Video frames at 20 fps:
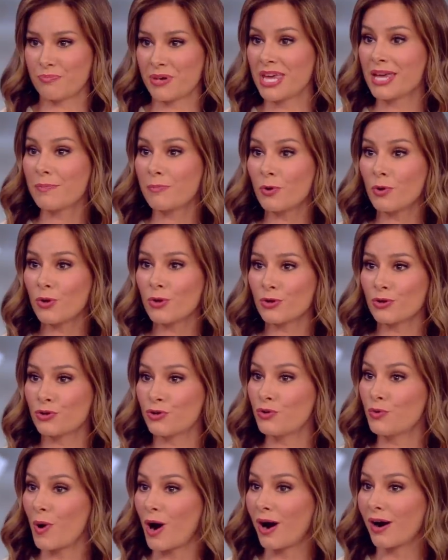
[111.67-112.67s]
People
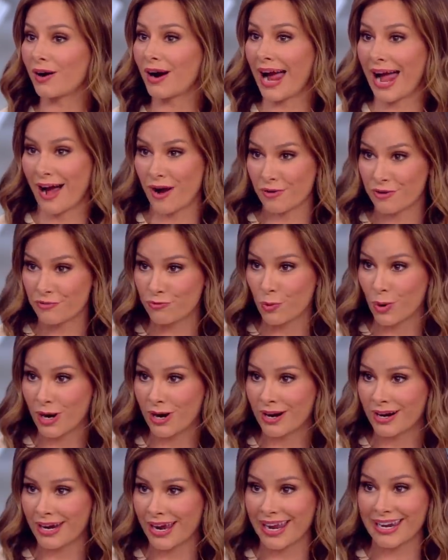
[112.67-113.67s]
who are out of
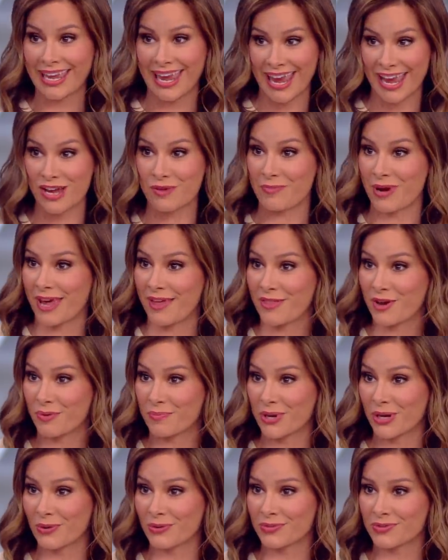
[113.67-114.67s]
work and can't pay their
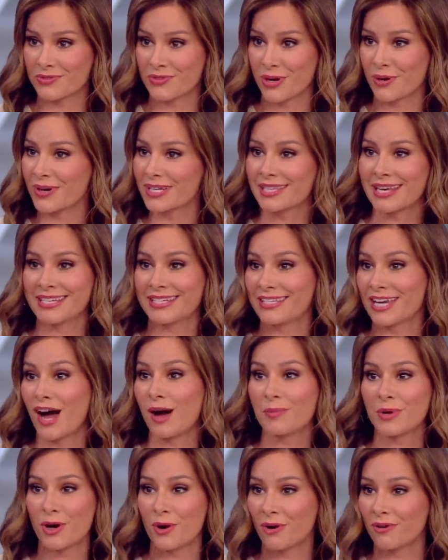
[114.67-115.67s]
bills. There is a
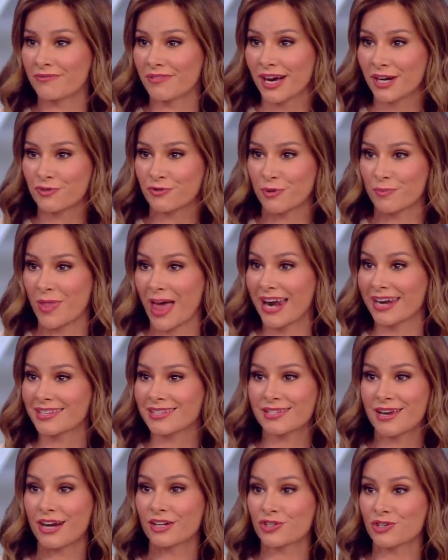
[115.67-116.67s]
domino effect from that.
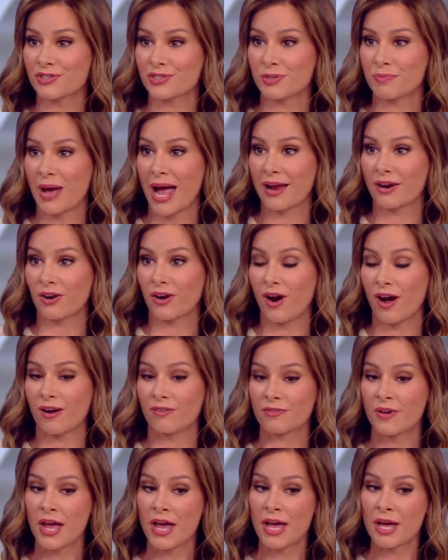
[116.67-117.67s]
It's not just a matter
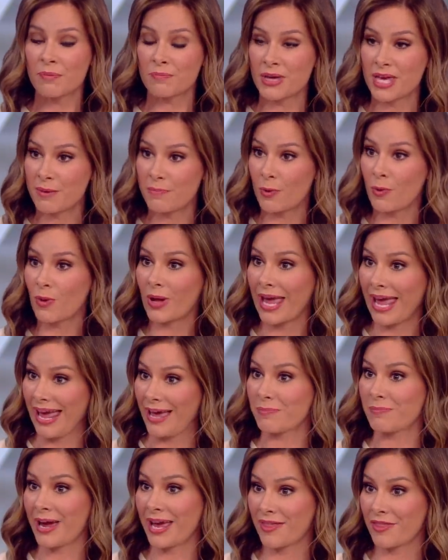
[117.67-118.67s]
of people
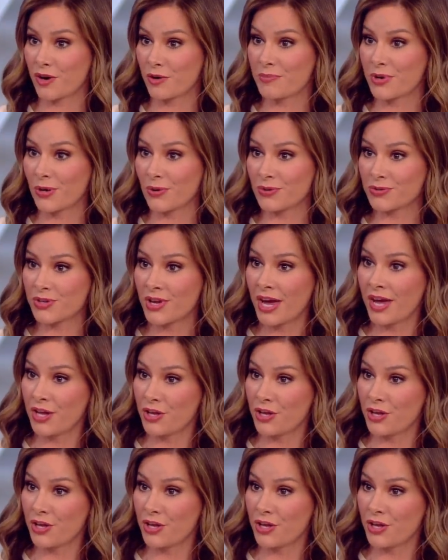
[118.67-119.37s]
can't pay their bills.